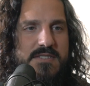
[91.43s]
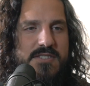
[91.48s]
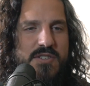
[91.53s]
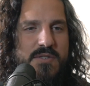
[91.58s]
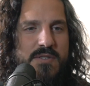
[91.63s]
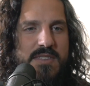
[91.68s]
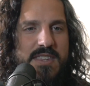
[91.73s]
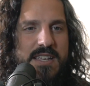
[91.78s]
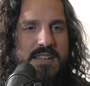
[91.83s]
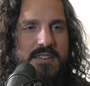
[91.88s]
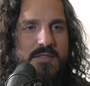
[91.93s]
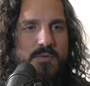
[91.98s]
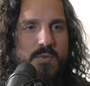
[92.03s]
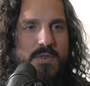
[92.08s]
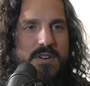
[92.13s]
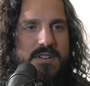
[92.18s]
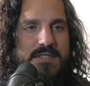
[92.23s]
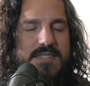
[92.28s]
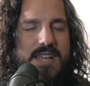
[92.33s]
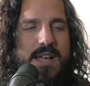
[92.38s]
Do you think,
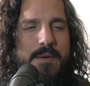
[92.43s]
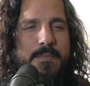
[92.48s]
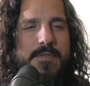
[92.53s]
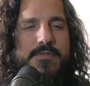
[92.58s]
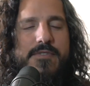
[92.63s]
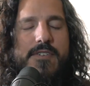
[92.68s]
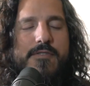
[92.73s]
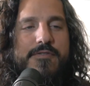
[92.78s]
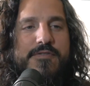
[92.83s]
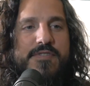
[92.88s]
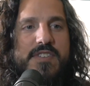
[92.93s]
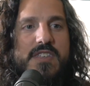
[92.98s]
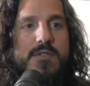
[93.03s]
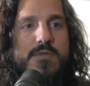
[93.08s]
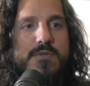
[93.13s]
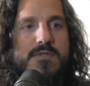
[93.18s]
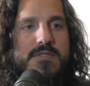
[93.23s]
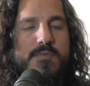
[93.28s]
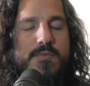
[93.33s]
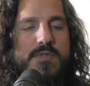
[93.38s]
what type of a fuse